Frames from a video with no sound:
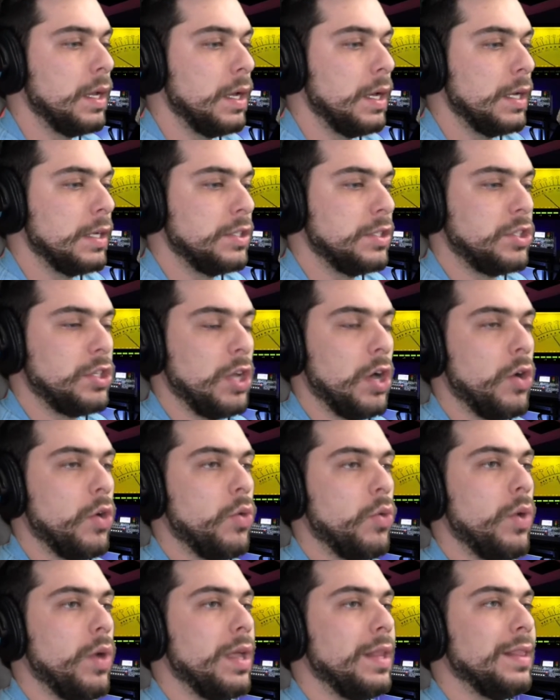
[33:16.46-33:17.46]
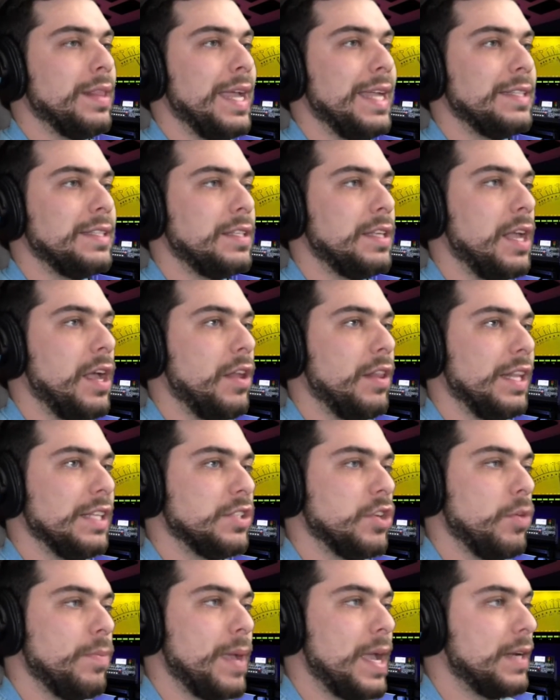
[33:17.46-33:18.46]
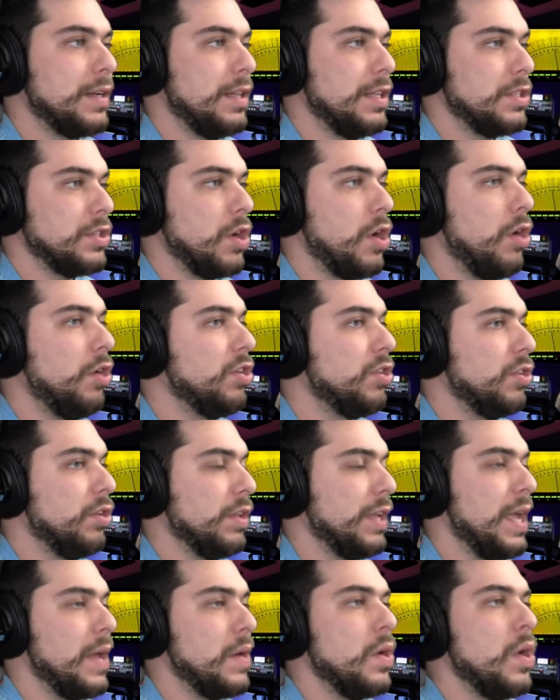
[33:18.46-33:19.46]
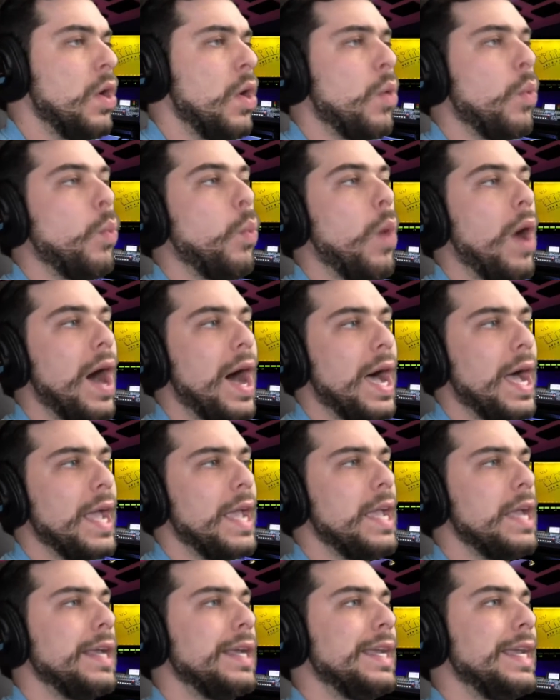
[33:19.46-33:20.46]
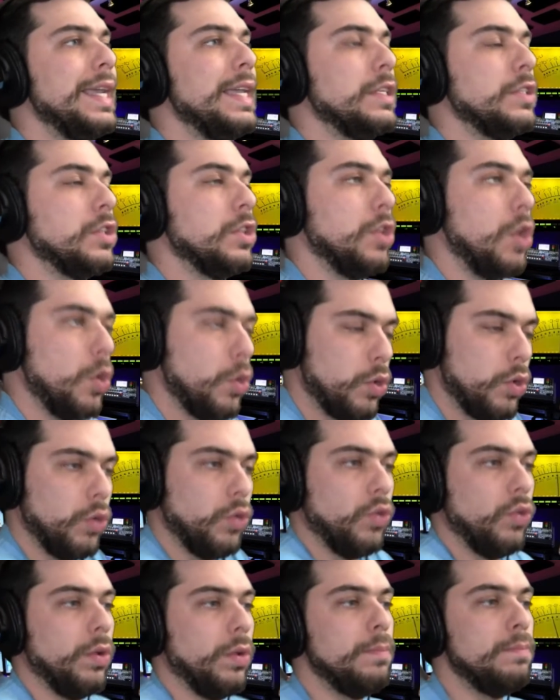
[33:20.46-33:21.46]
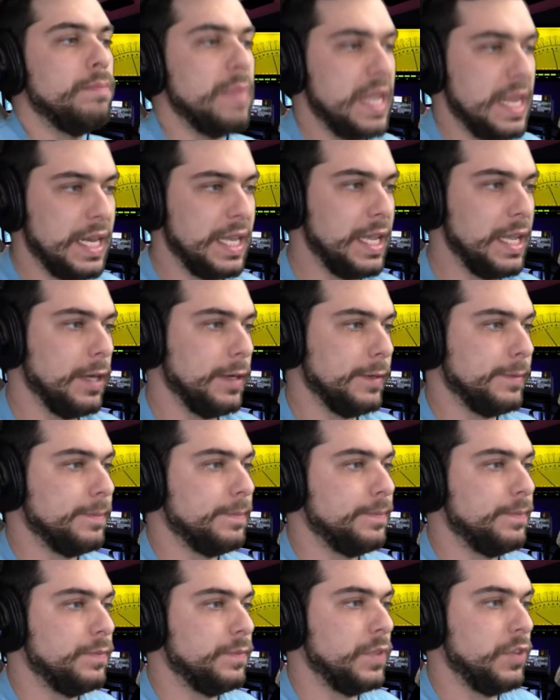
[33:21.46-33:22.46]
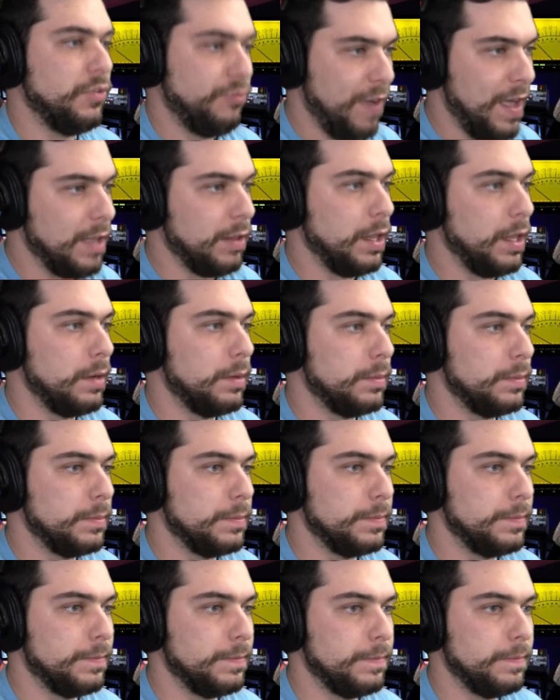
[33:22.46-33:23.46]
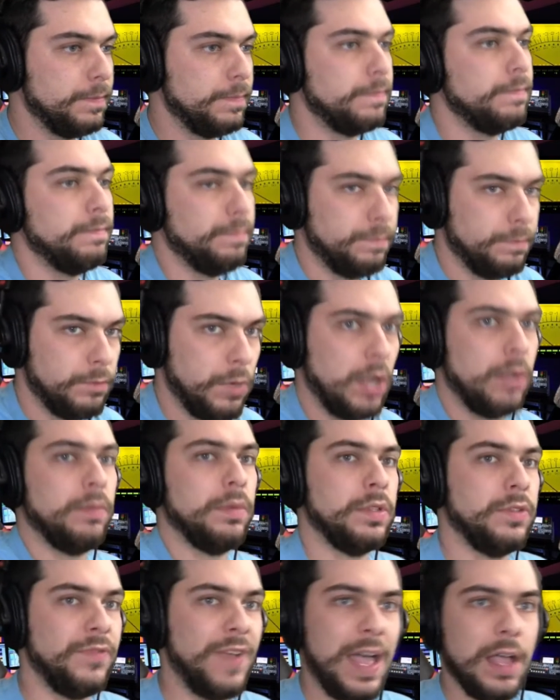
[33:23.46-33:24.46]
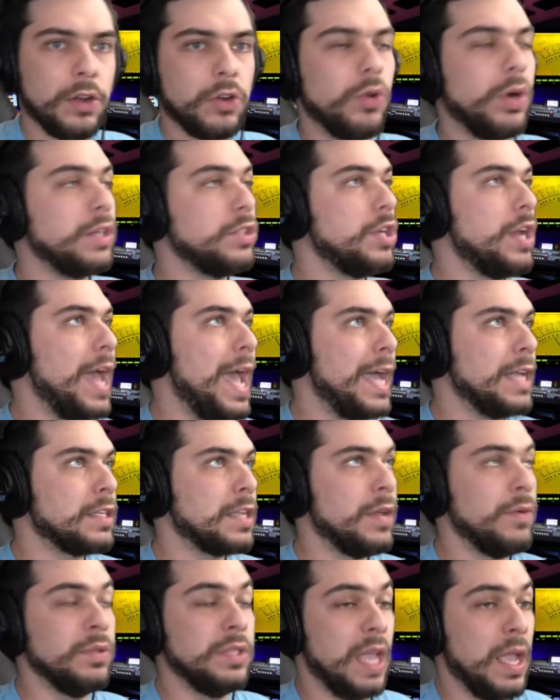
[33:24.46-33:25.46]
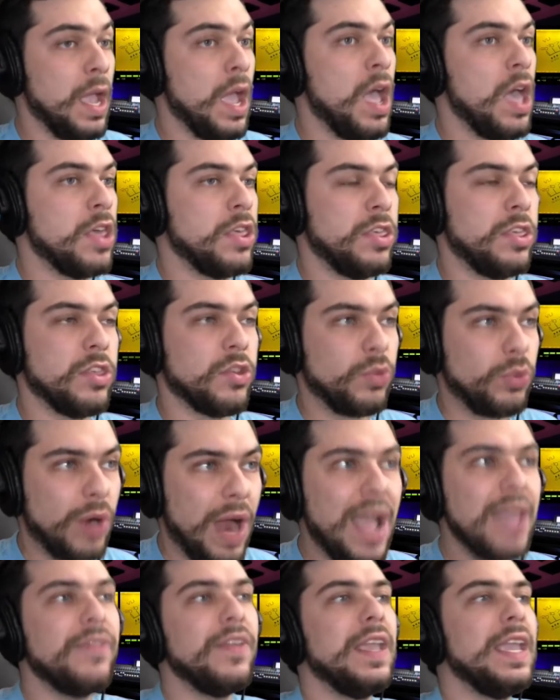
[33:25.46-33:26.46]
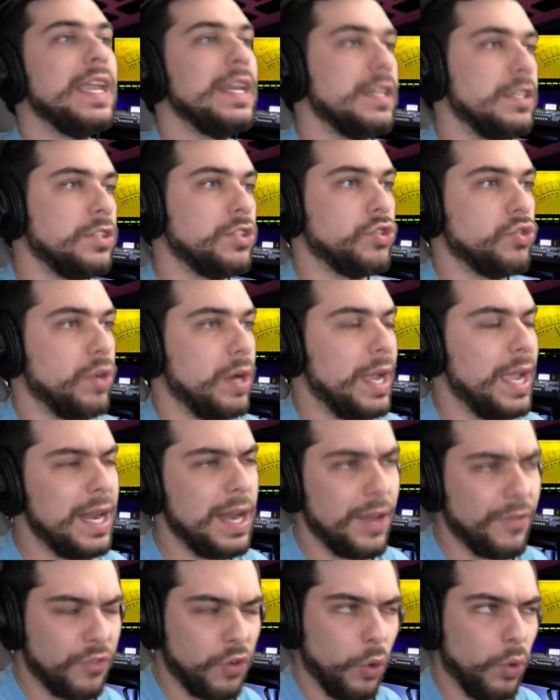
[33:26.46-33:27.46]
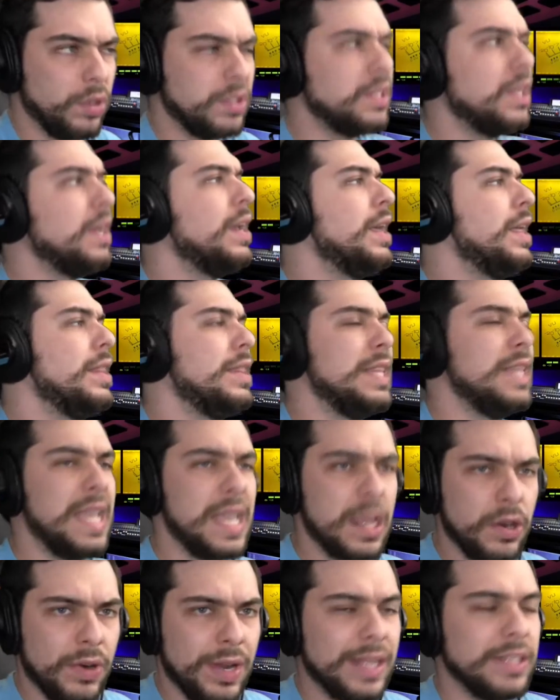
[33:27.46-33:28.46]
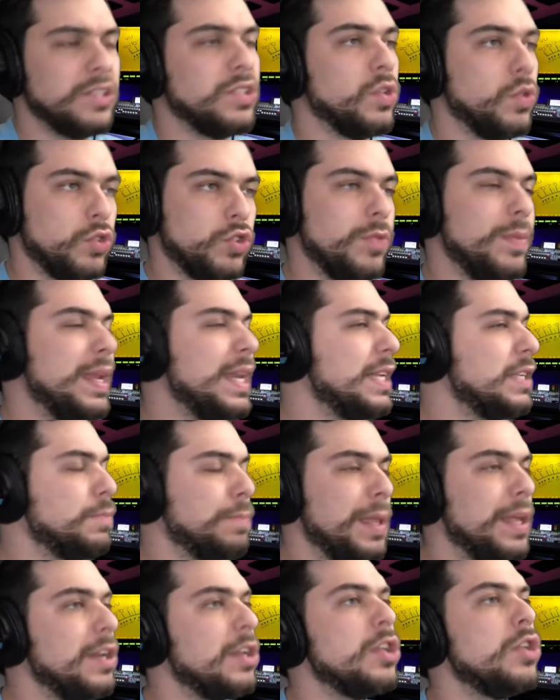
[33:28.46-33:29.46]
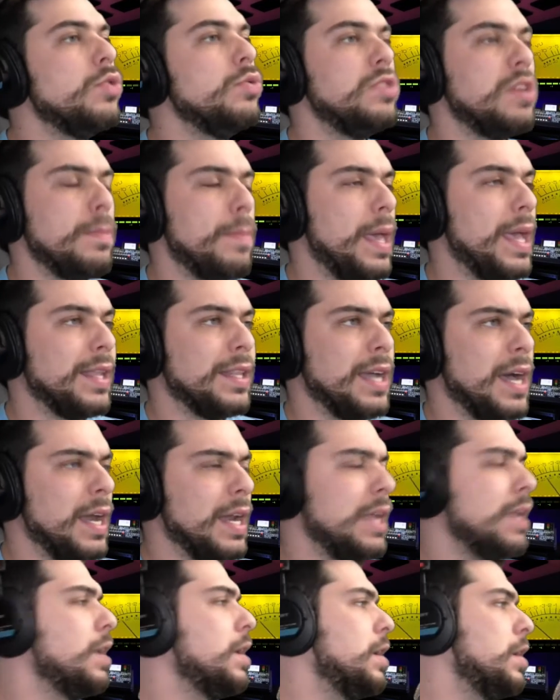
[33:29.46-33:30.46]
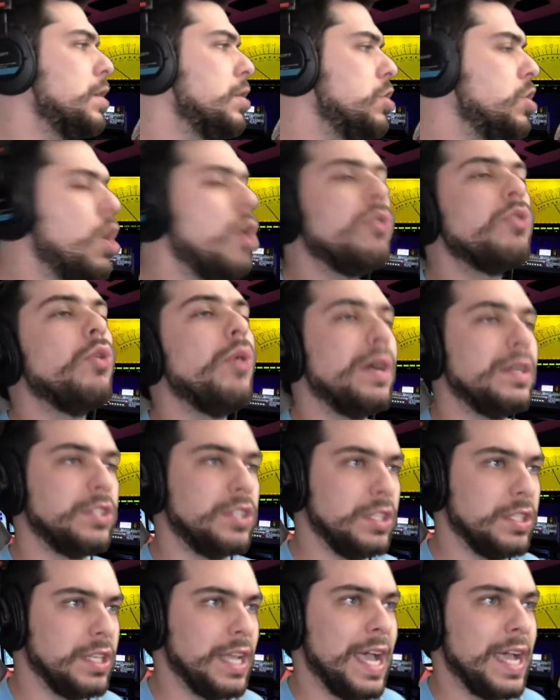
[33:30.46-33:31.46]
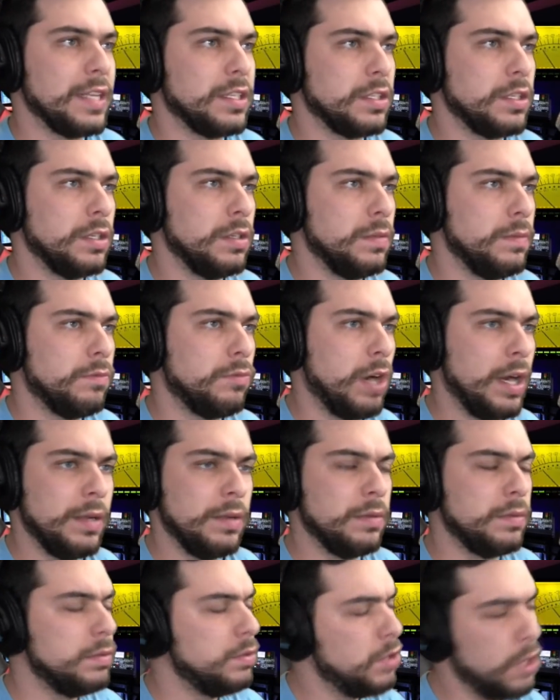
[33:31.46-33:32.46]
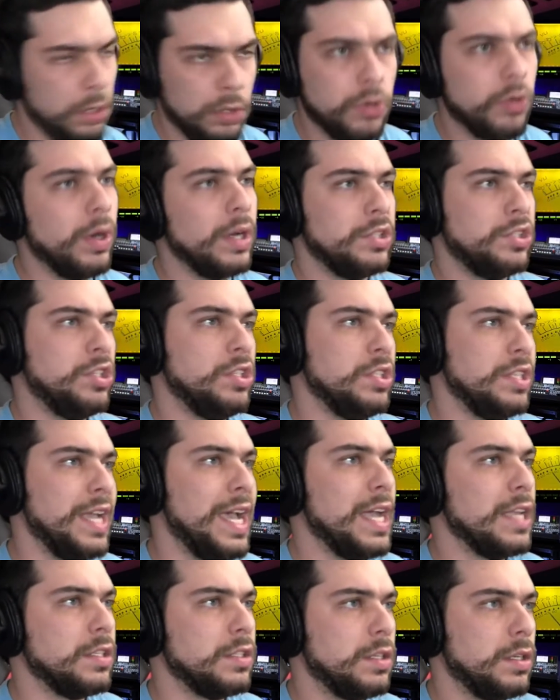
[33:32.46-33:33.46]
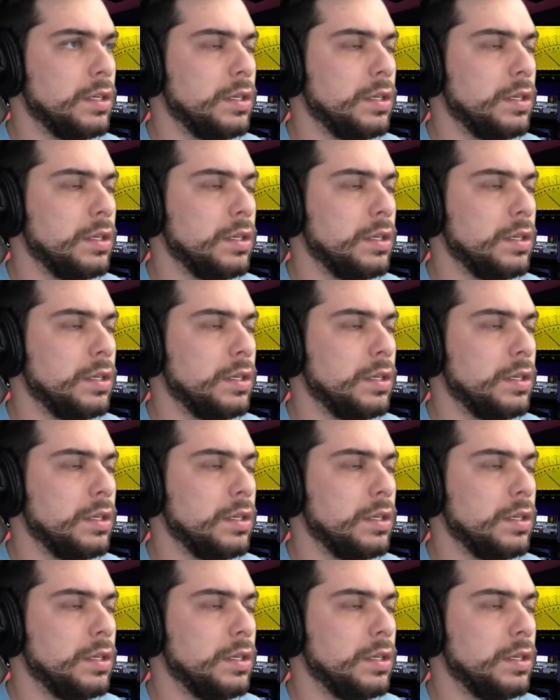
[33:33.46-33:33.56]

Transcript: So let's go back to this article again. Why is local media failing? Right? It's a valid question to ask. It was a thriving industry. And of course, the internet and social media has played a huge impact on it. No questions asked, right? No questions asked.